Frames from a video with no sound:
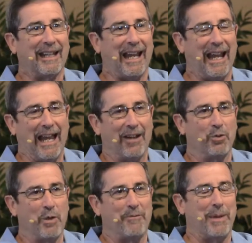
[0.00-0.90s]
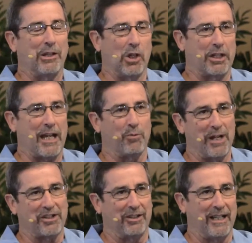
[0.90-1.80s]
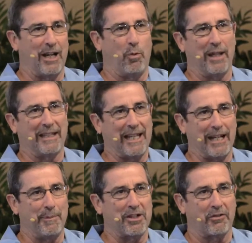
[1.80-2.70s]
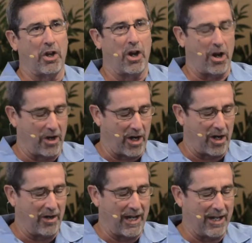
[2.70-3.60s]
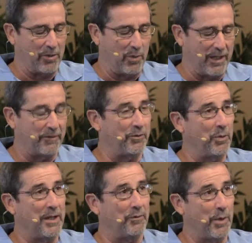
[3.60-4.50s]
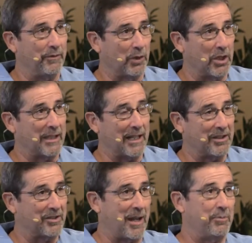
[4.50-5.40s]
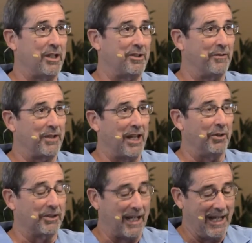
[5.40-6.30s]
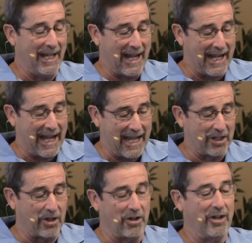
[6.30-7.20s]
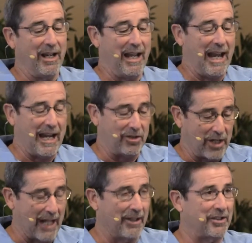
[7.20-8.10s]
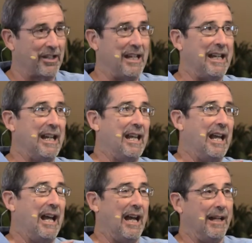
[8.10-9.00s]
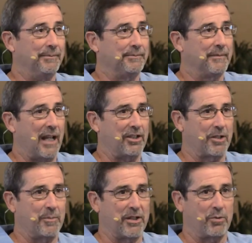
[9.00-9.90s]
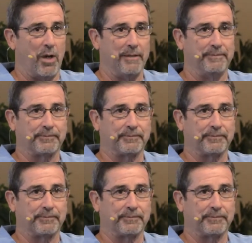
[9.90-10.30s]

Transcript: And we've been looking recently at what the enemies of the heart are, and we've we've we've looked at the subjects of guilt and anger and jealousy. Um, I just missed one.